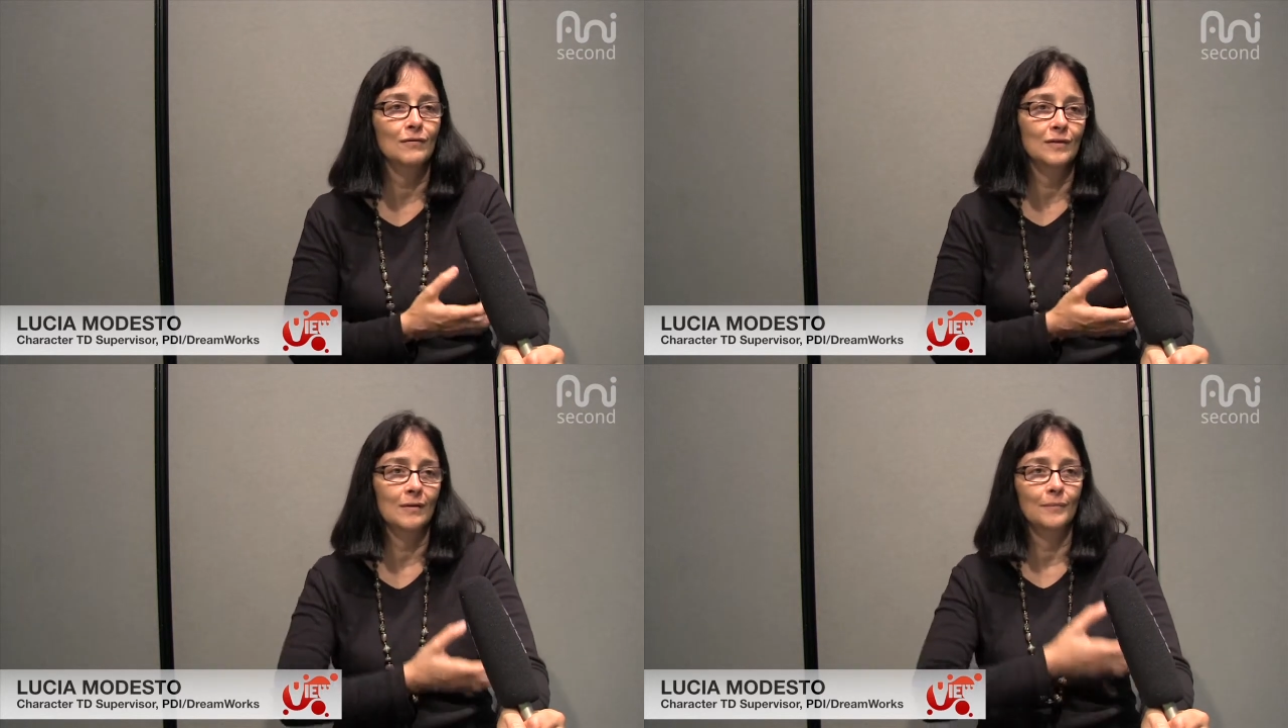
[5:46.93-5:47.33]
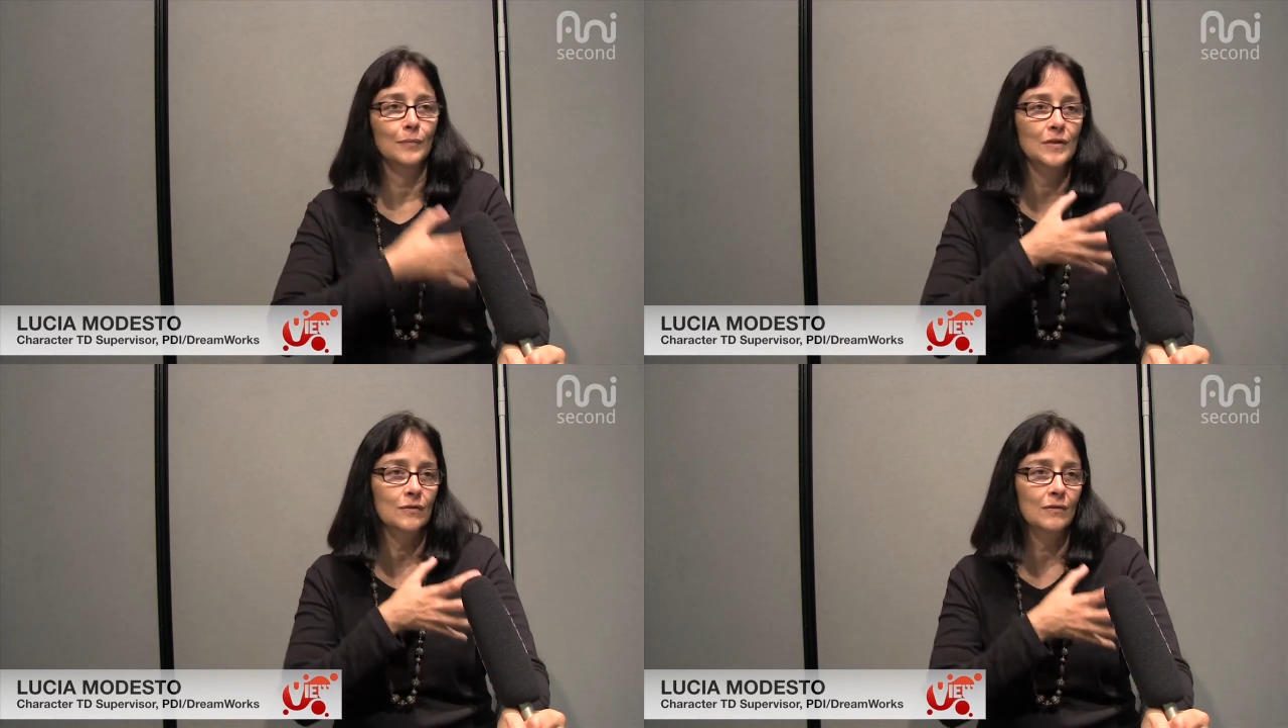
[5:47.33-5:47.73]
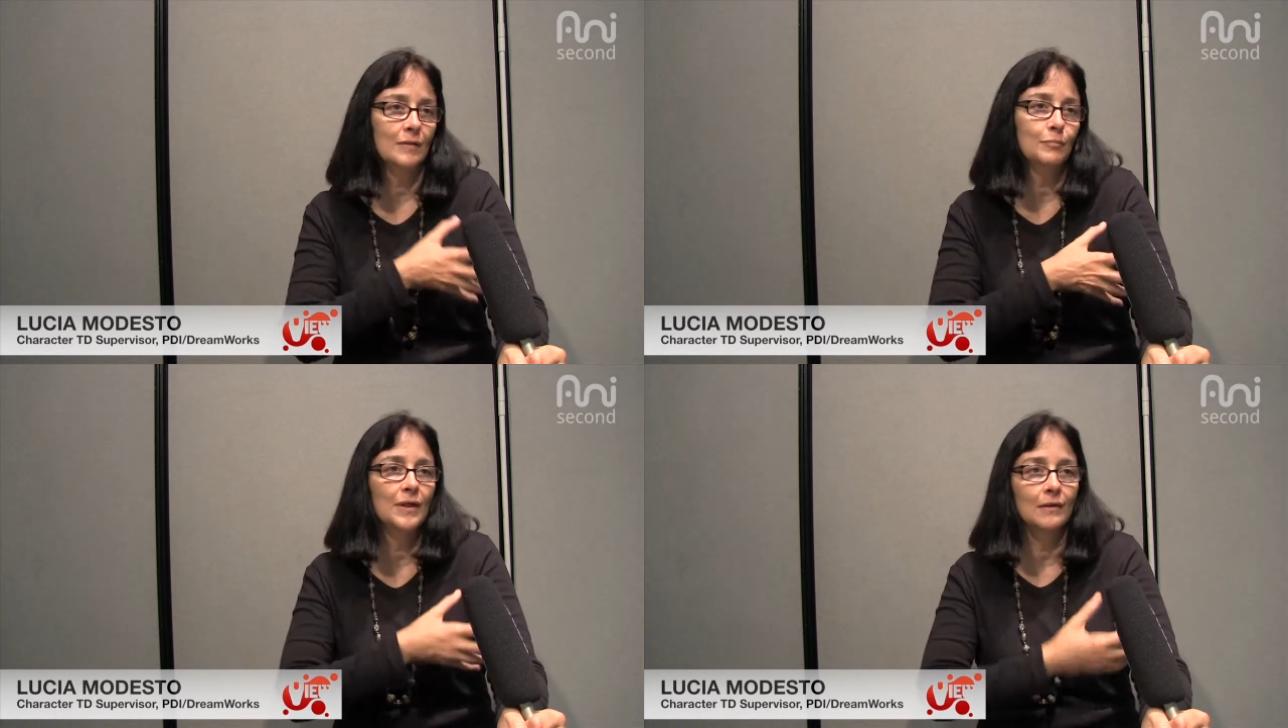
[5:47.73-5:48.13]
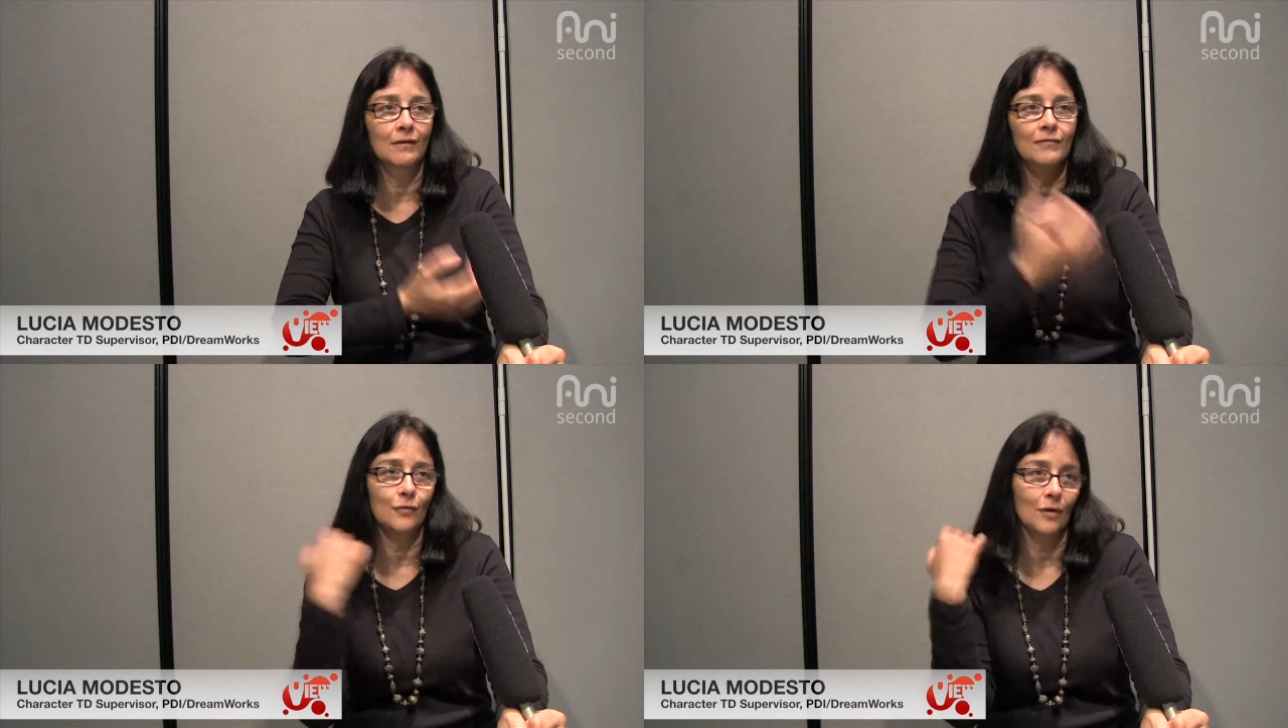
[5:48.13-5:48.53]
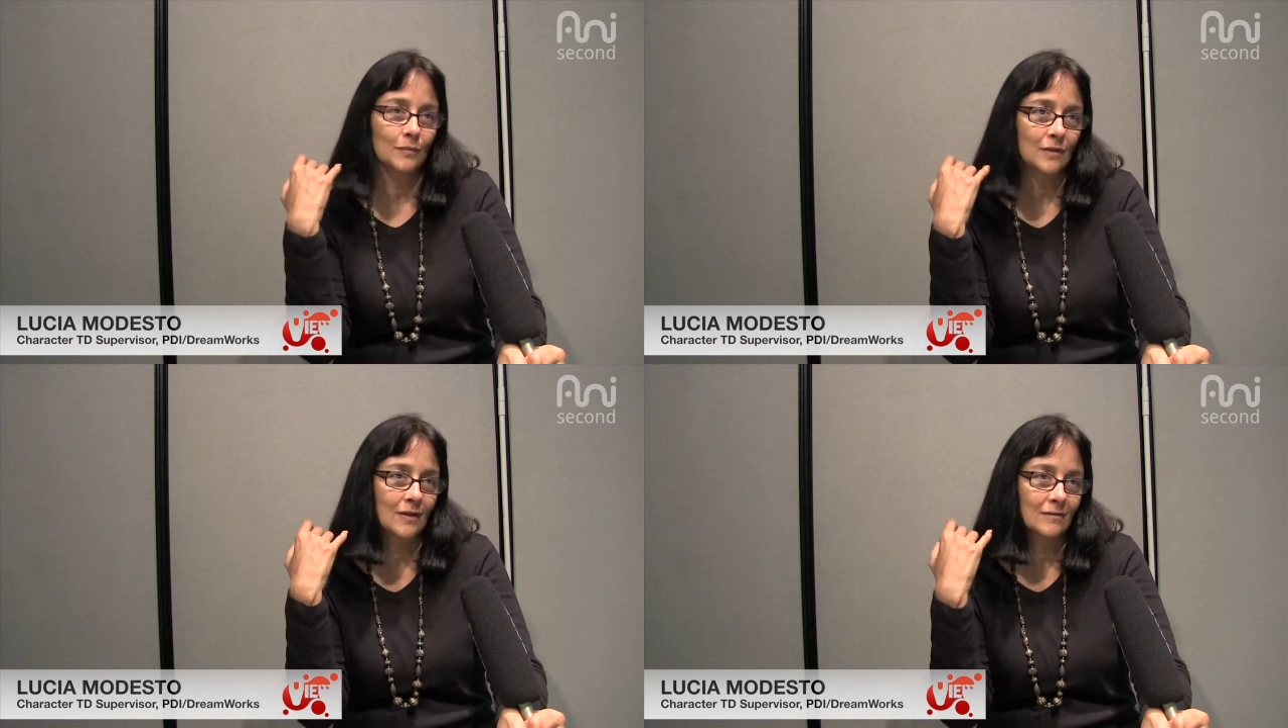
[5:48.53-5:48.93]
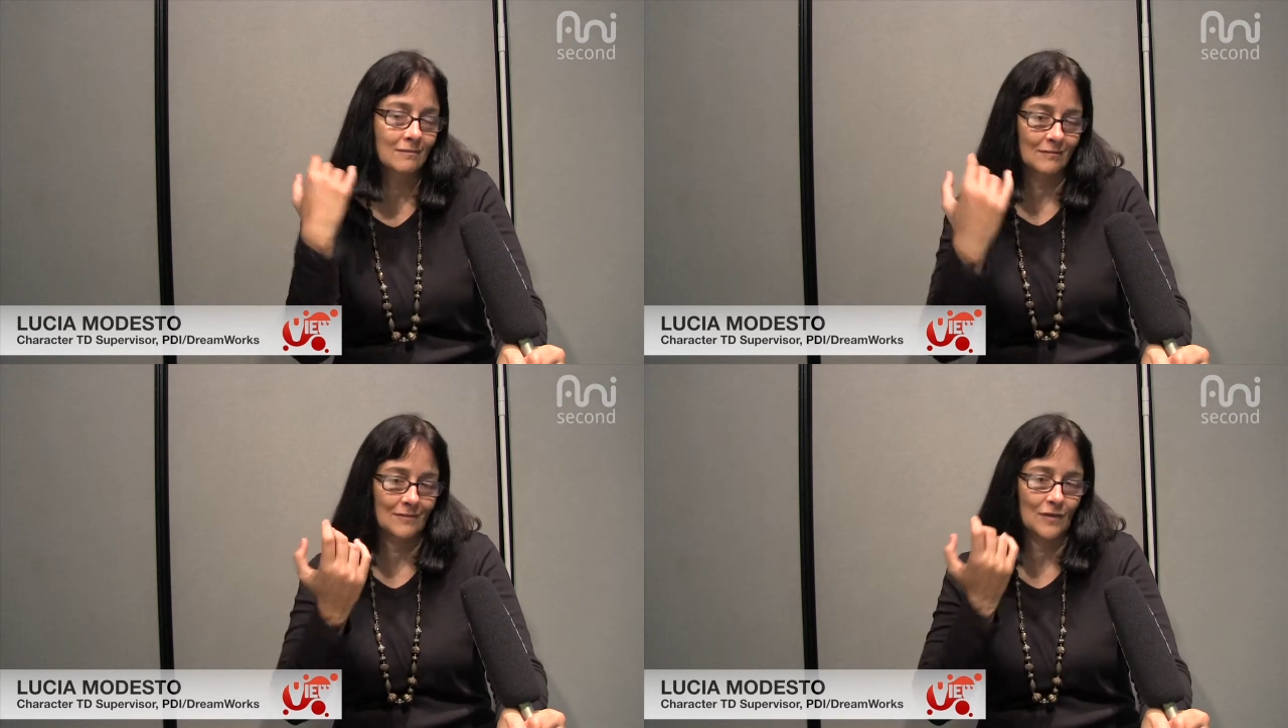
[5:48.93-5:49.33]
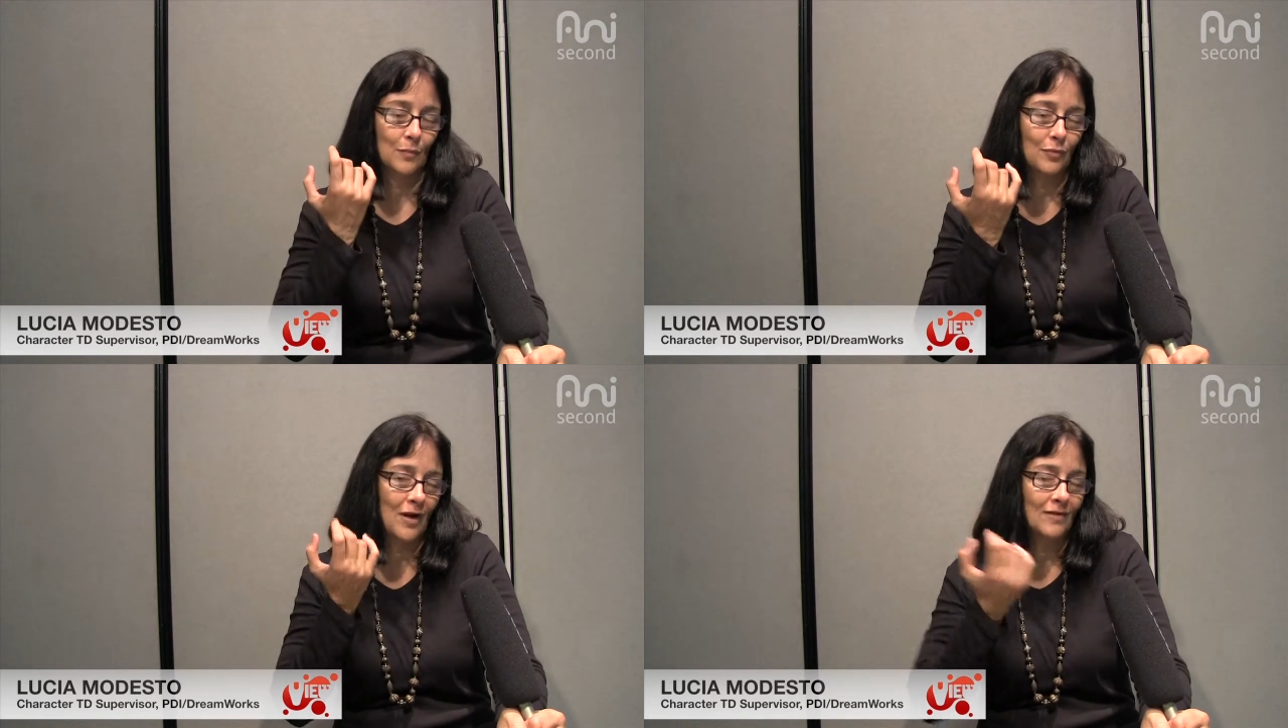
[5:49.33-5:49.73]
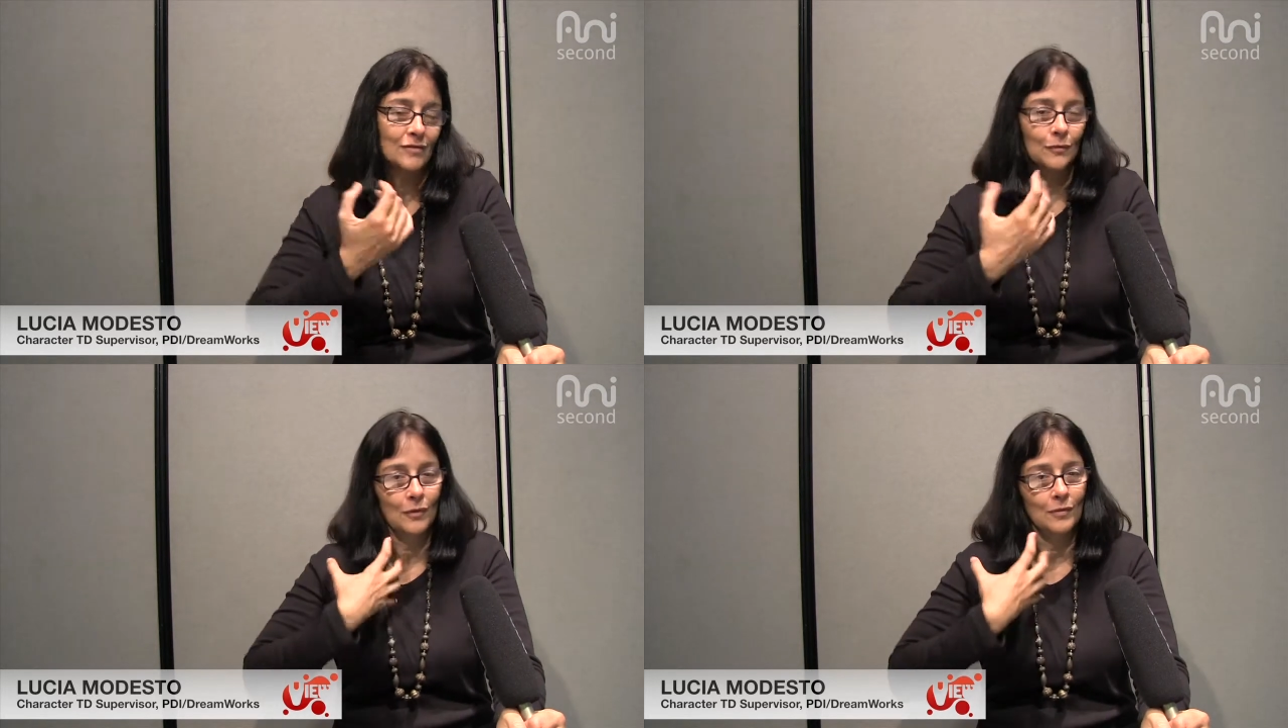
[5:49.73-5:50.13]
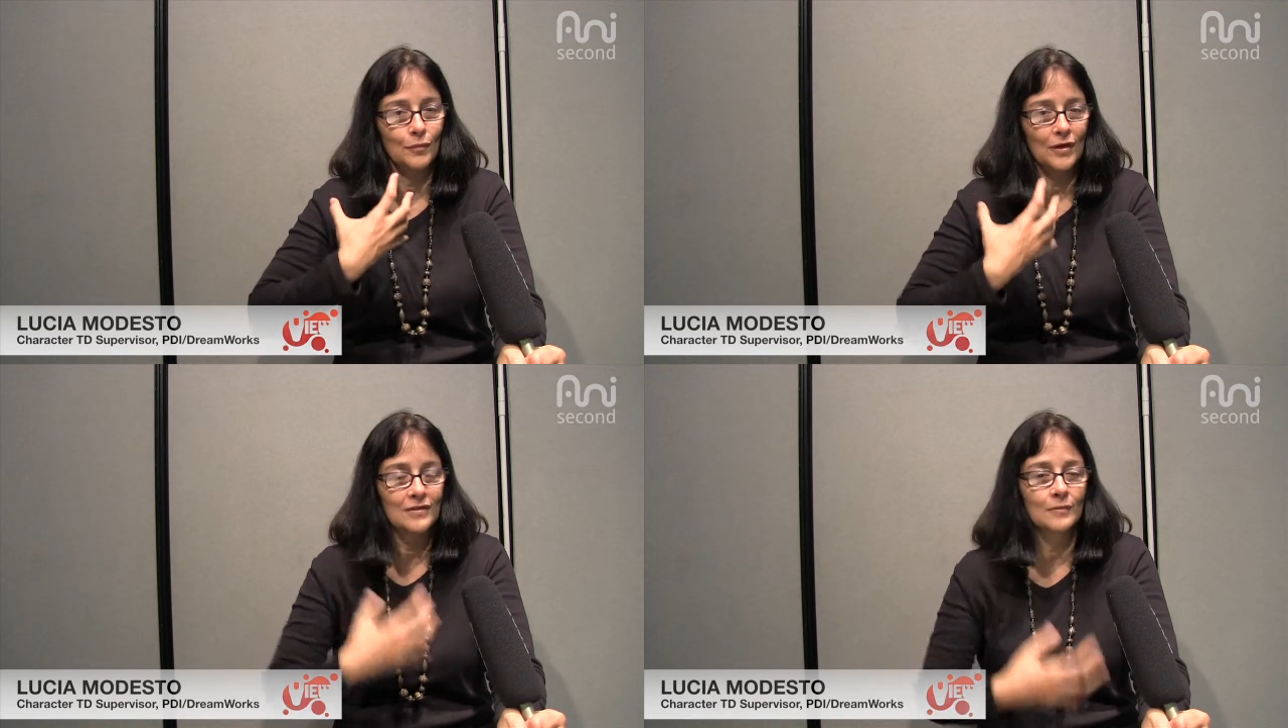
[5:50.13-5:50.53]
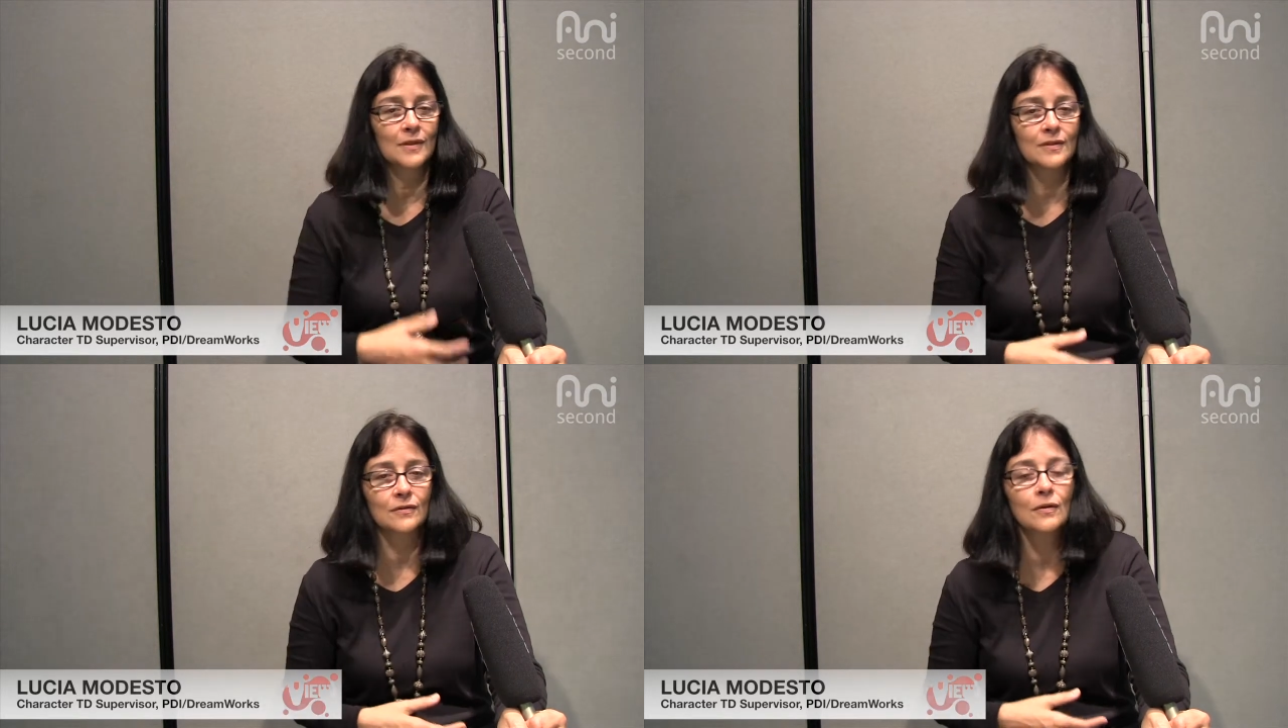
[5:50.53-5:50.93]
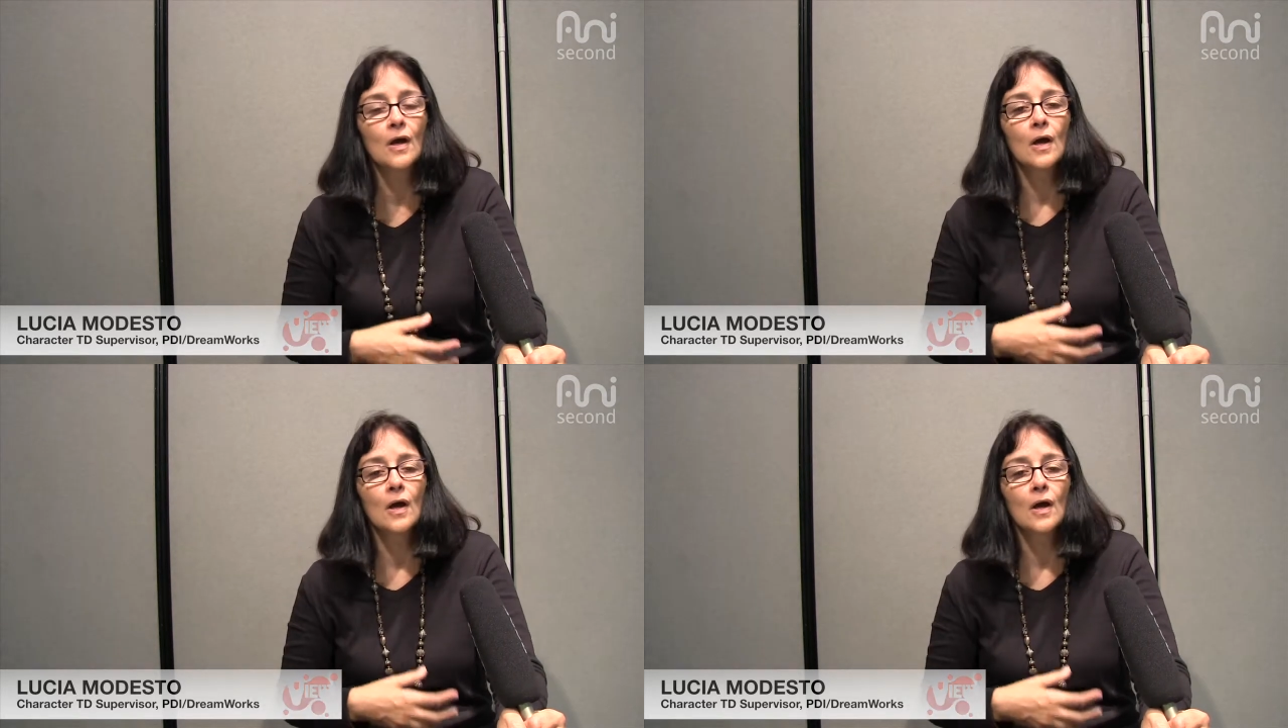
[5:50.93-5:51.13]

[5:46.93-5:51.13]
The muscle get bigger. If your arm get compressed, it will compress the muscle.